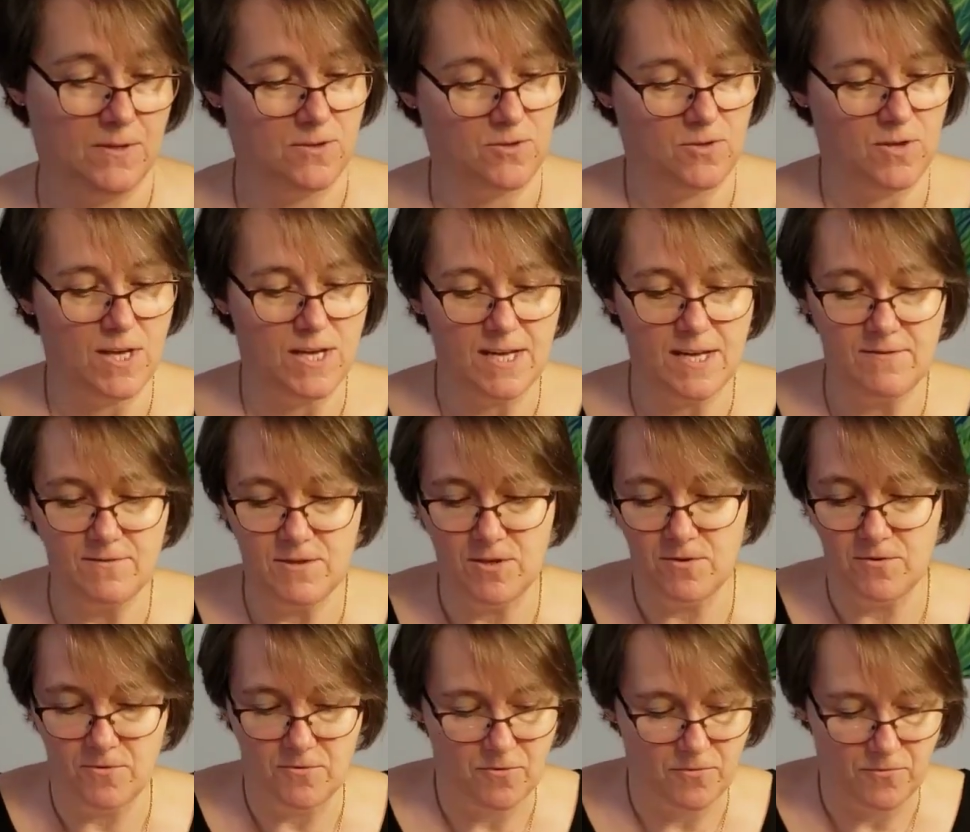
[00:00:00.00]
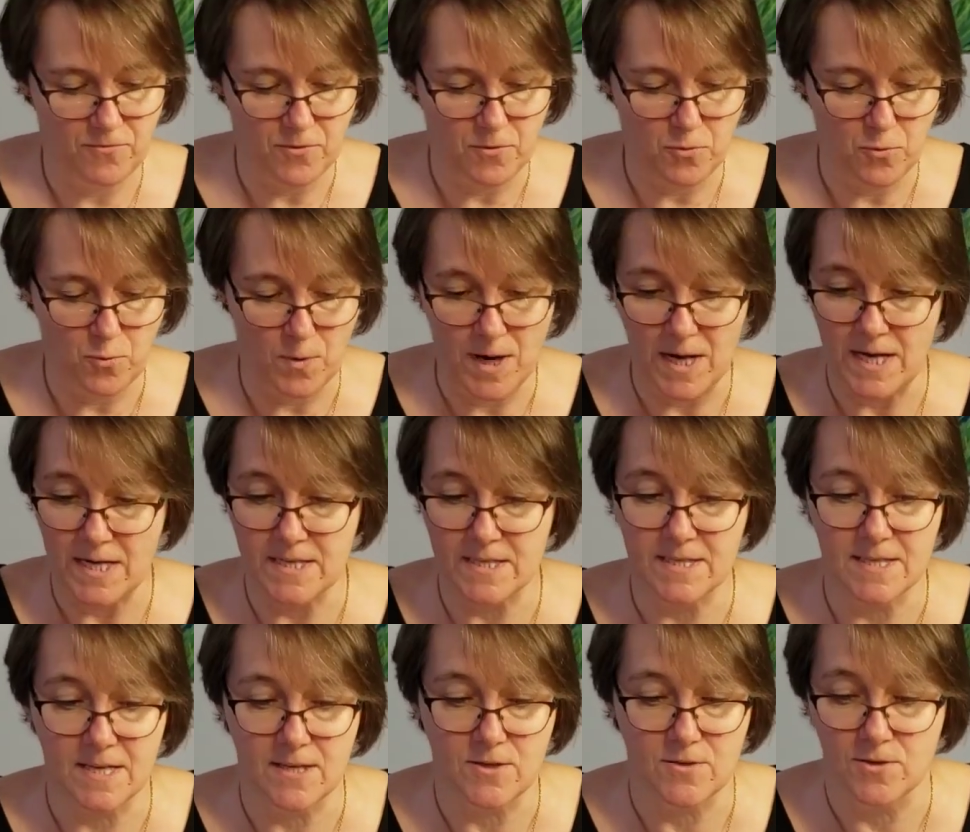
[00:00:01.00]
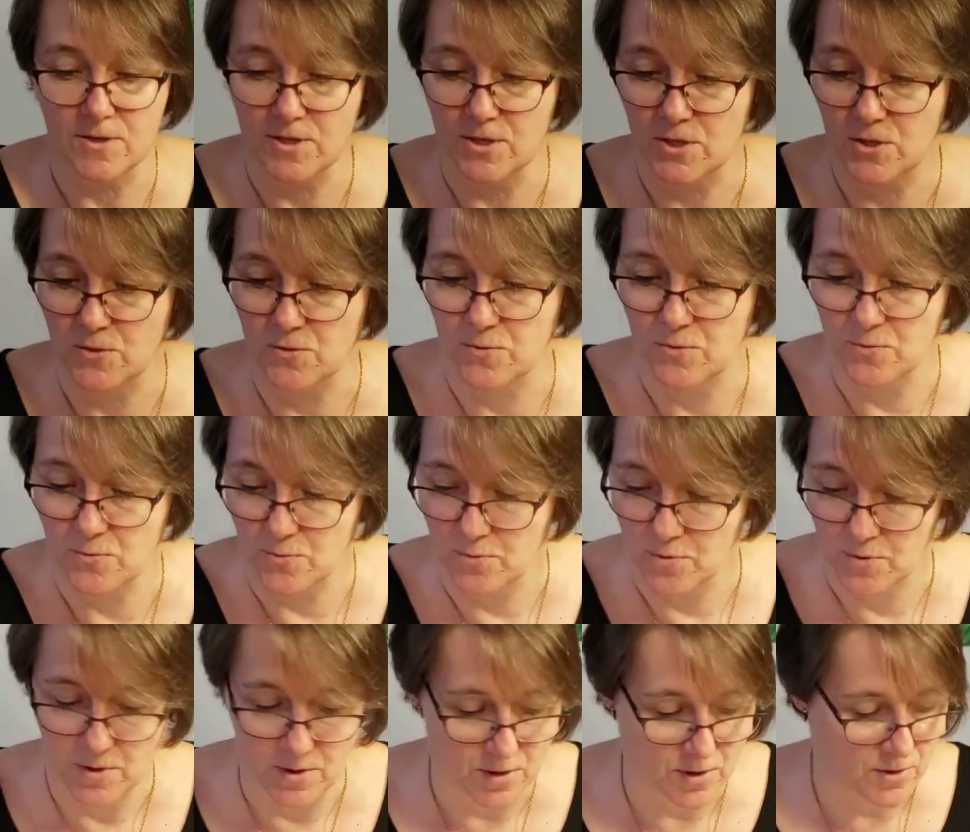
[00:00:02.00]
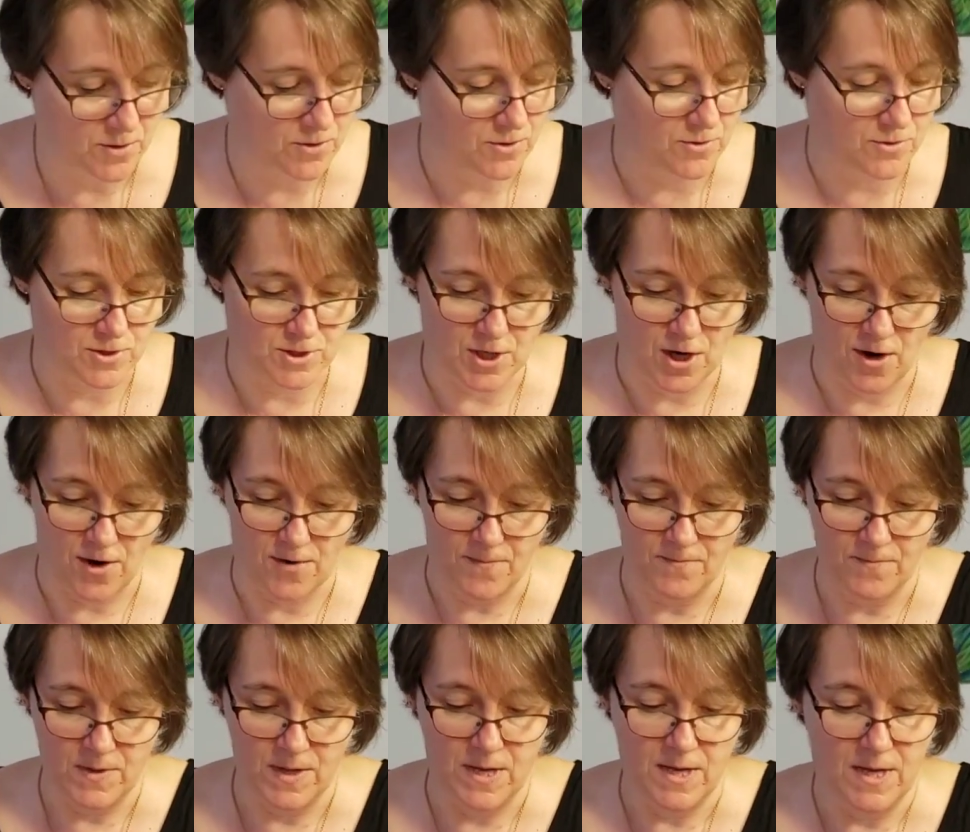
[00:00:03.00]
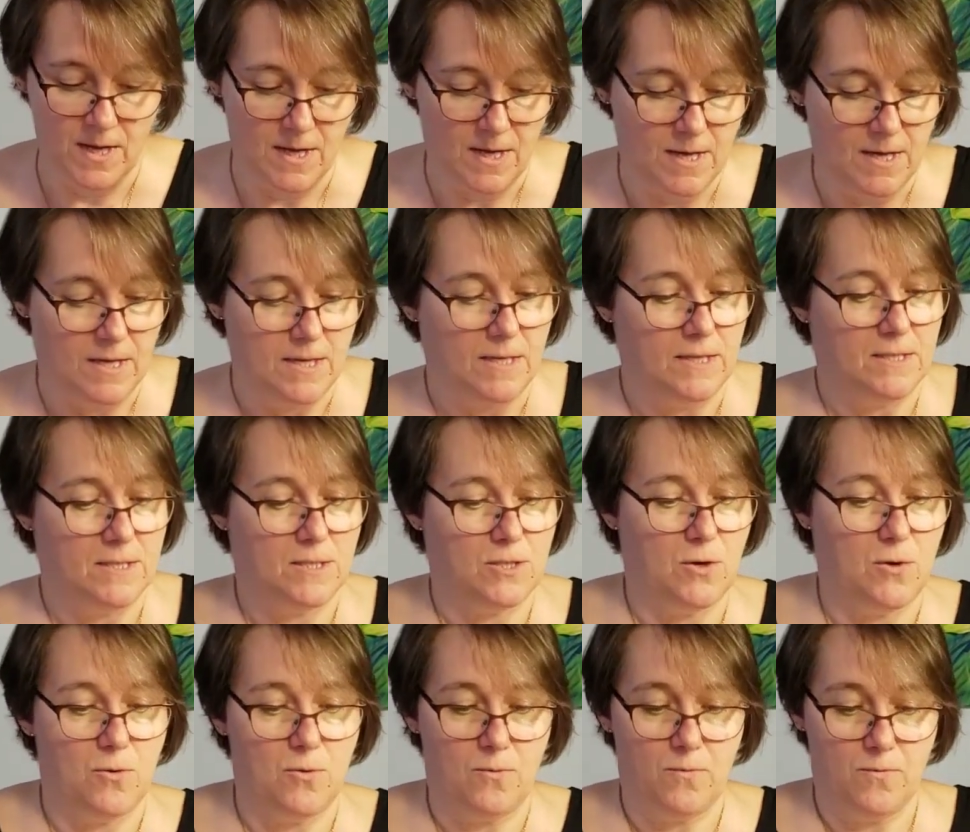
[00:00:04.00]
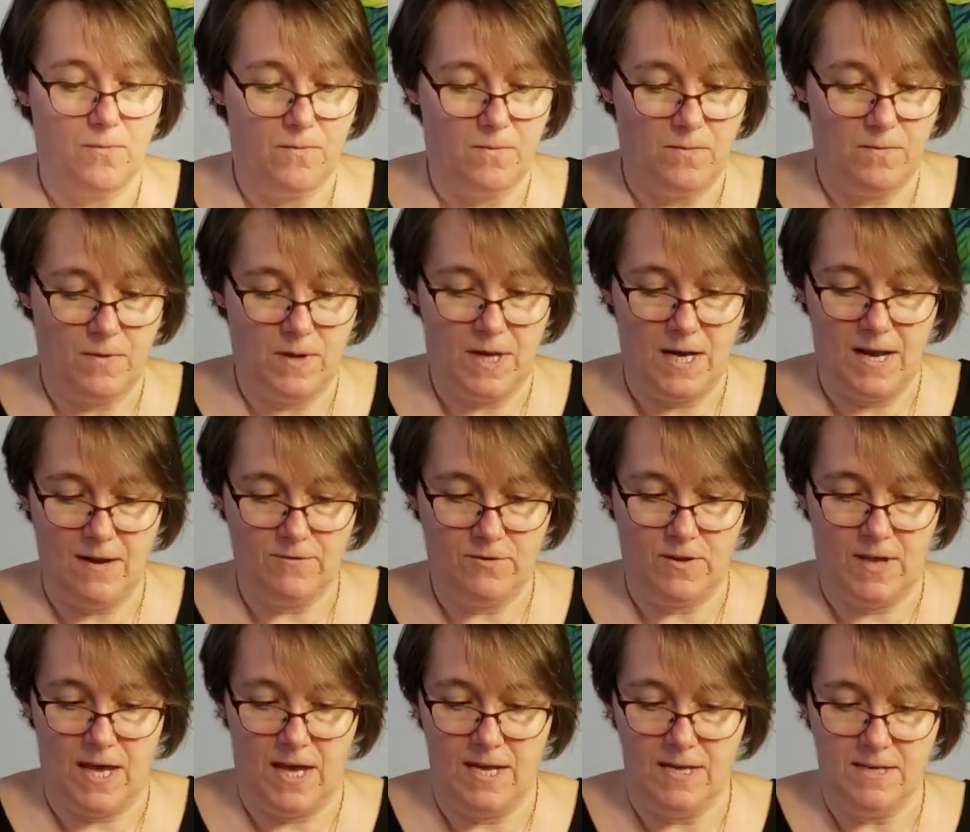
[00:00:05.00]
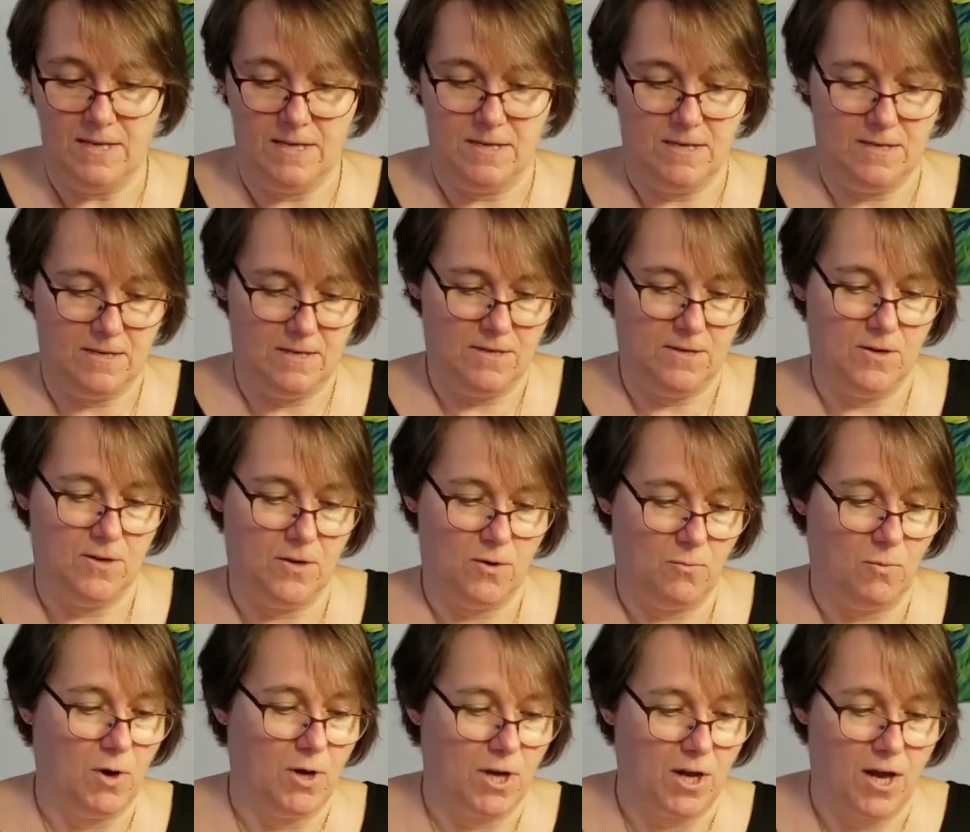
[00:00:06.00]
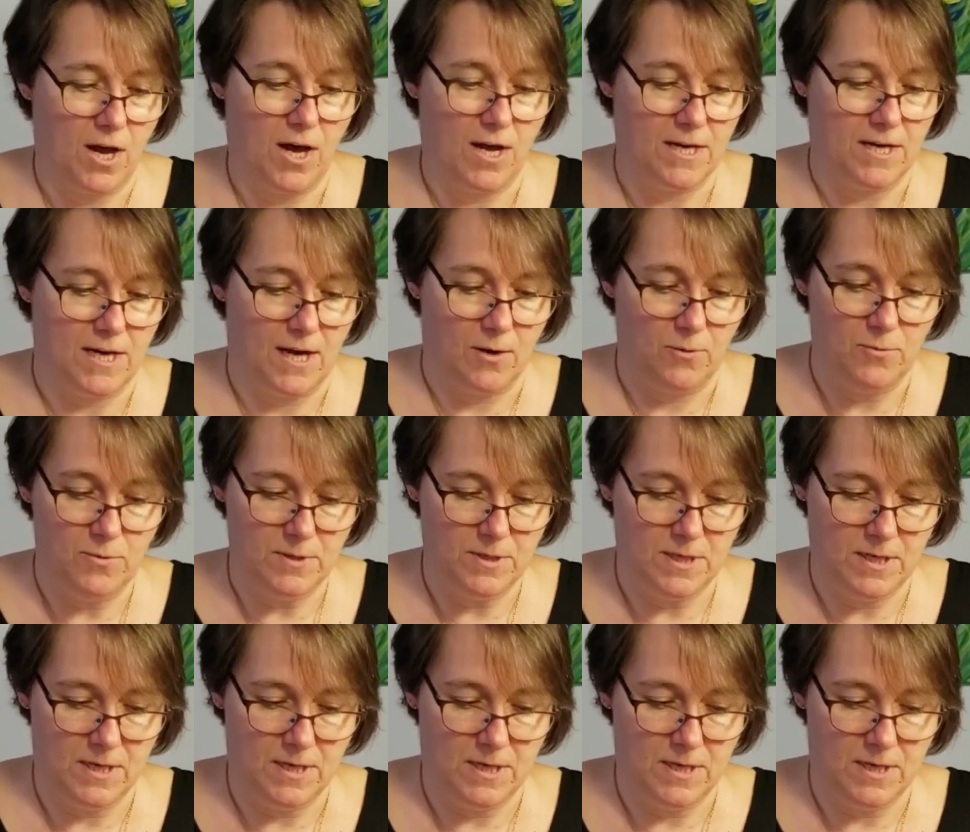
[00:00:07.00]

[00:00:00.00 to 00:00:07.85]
So that gives you a few ways that you can do your star. So then after that, you're going to want to cut it out.